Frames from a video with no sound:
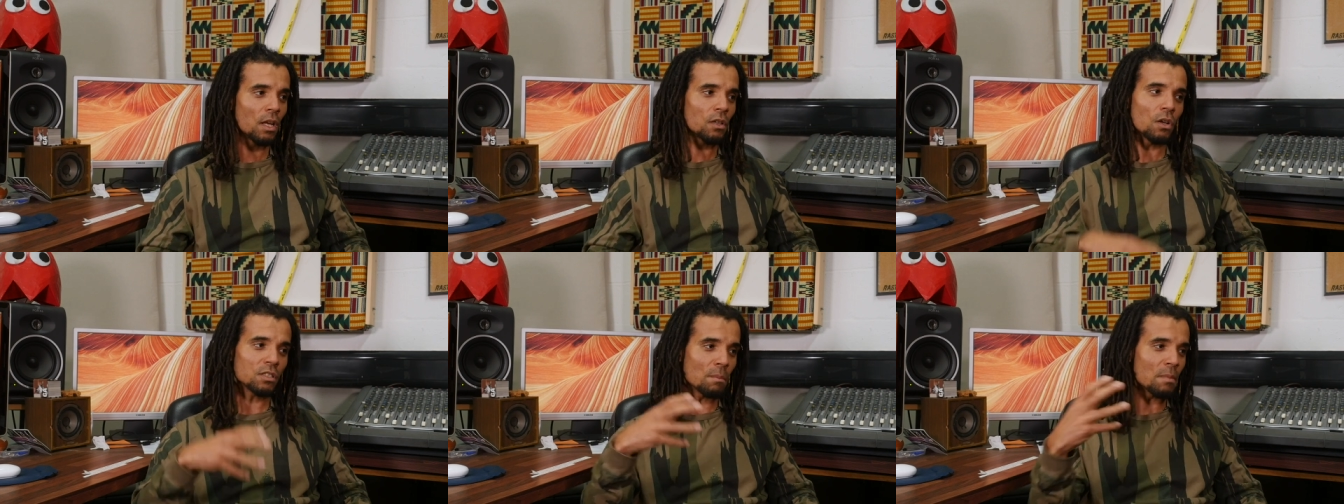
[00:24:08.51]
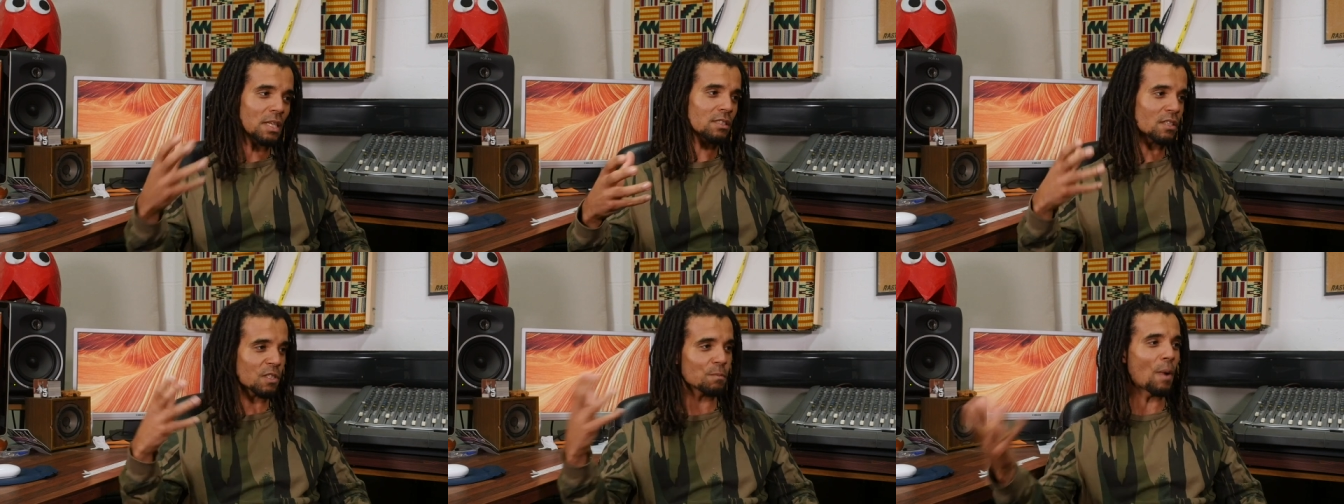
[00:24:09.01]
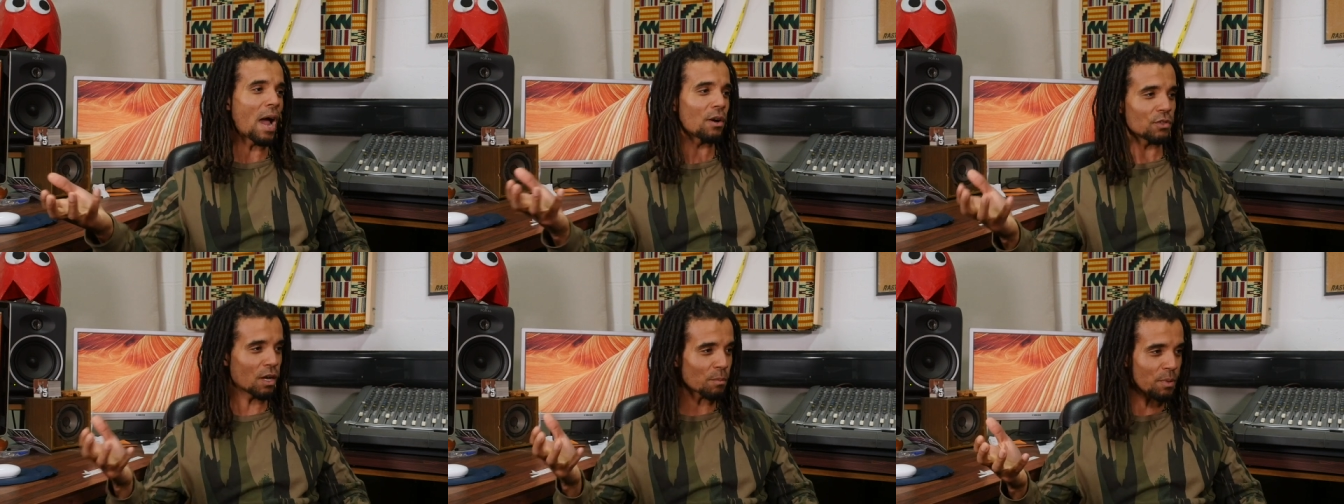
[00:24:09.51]
not as a means to spy
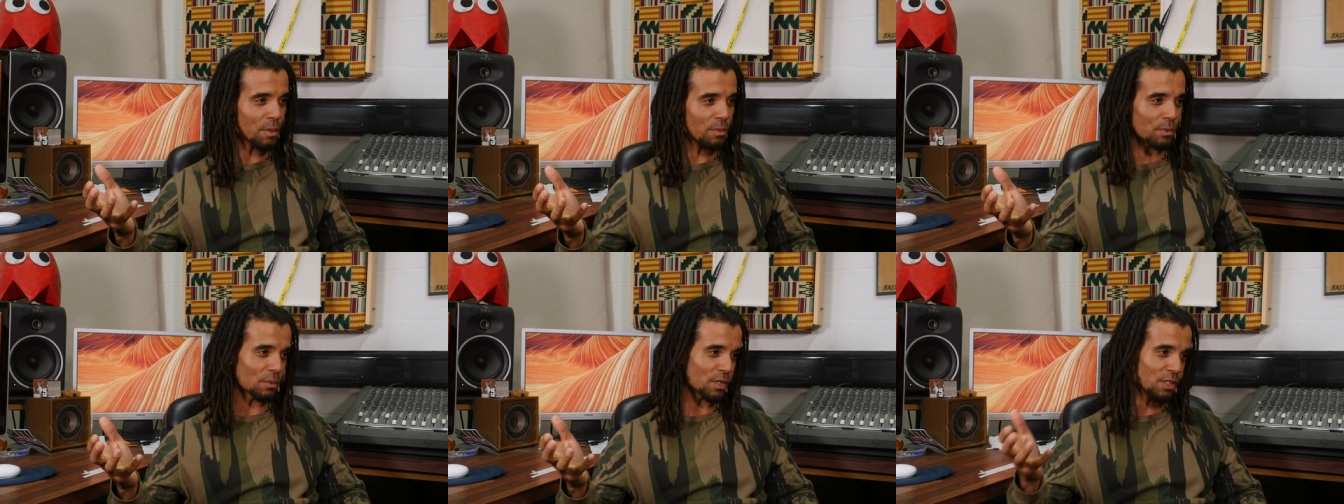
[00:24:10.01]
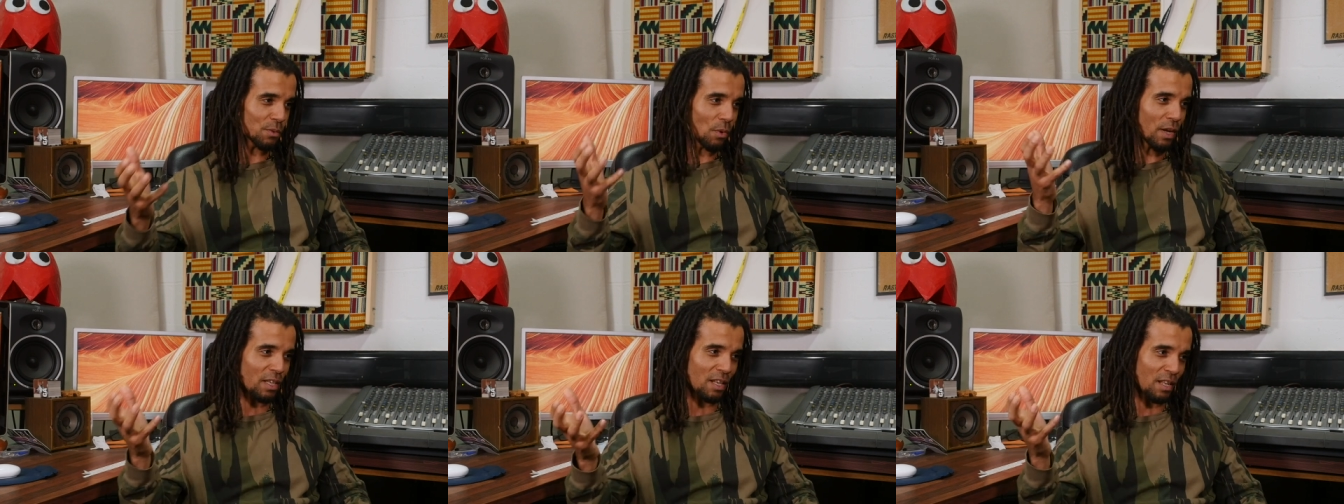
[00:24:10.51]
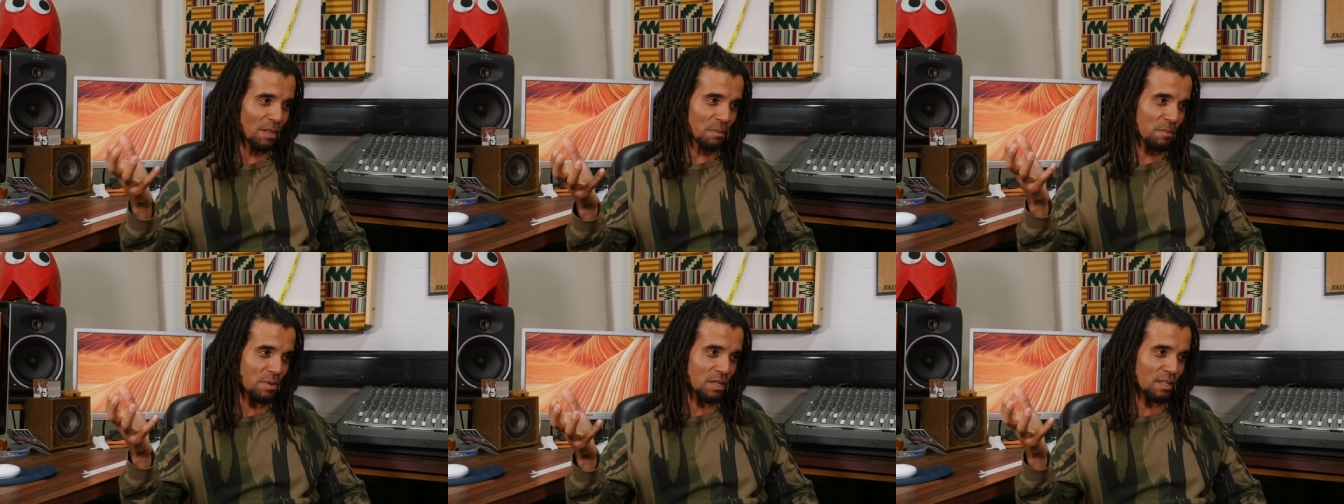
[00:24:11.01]
on young people, which is what it could end
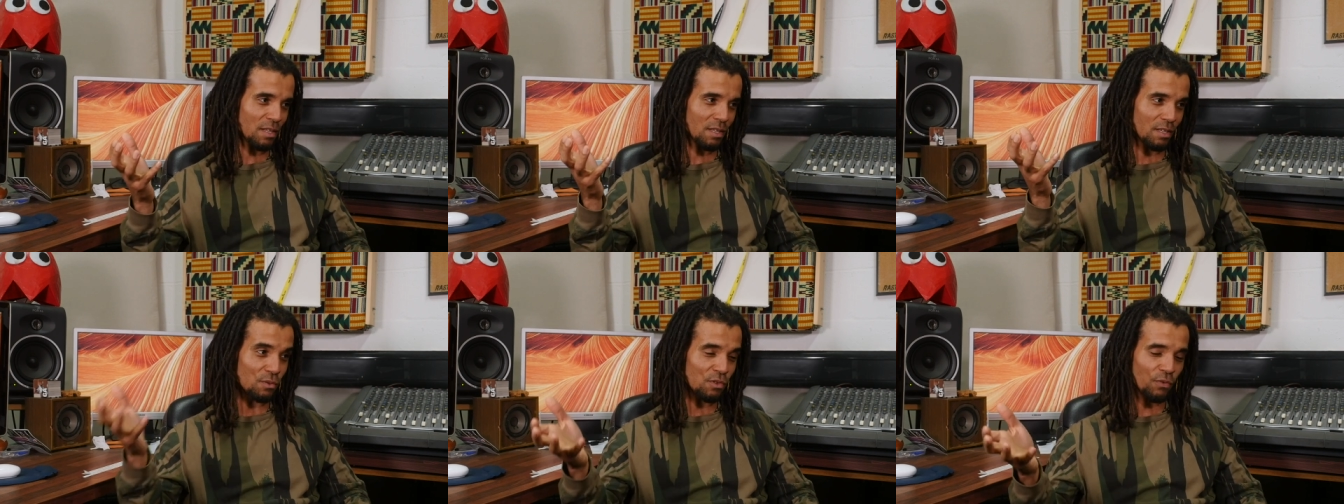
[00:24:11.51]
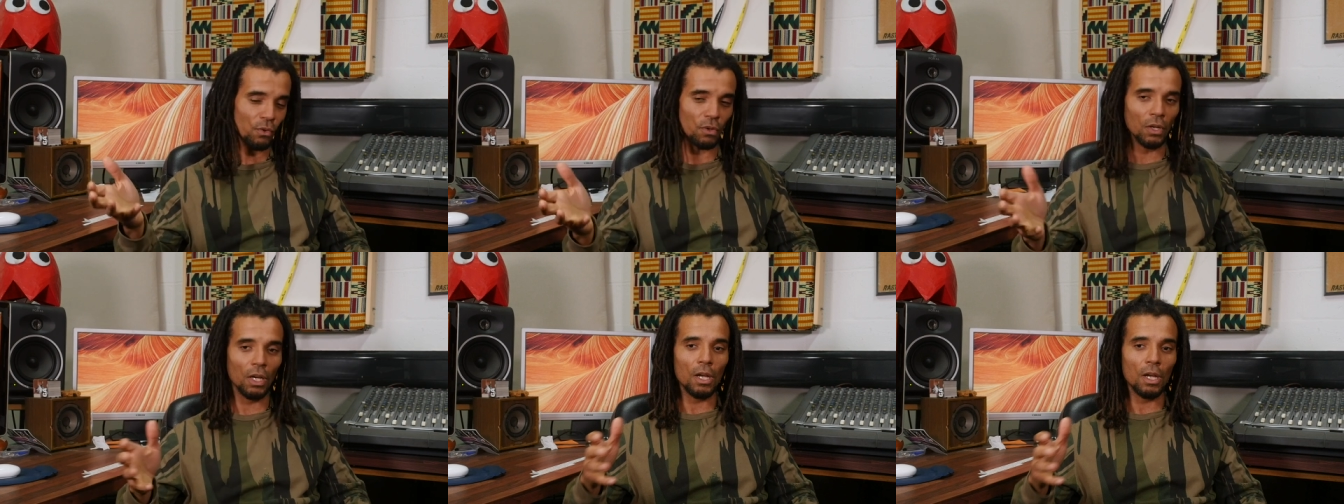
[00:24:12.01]
up being used for,